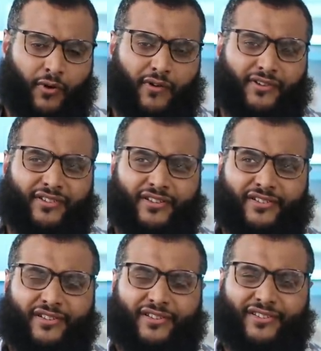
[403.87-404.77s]
Where is this
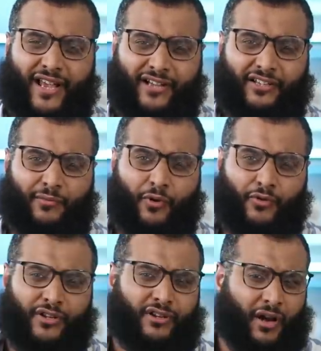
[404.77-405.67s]

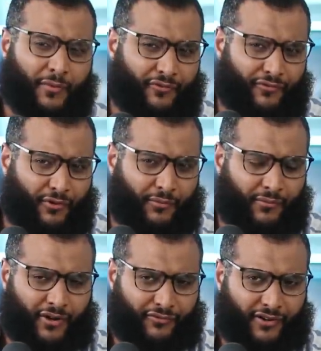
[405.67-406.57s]
sanctimony coming from,
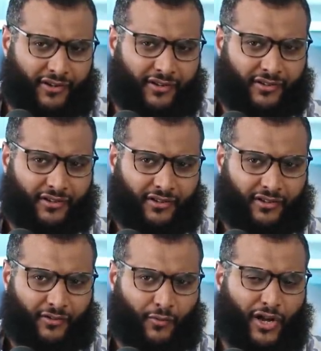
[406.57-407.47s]
my friend?
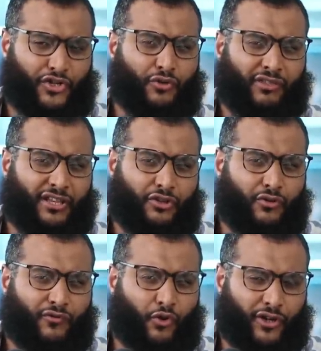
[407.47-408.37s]
Why do you think
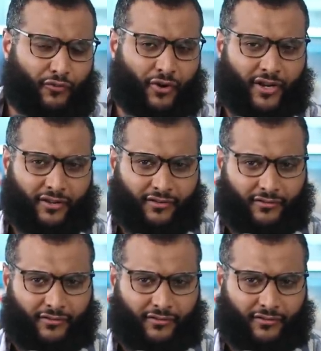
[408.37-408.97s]
you've got it right?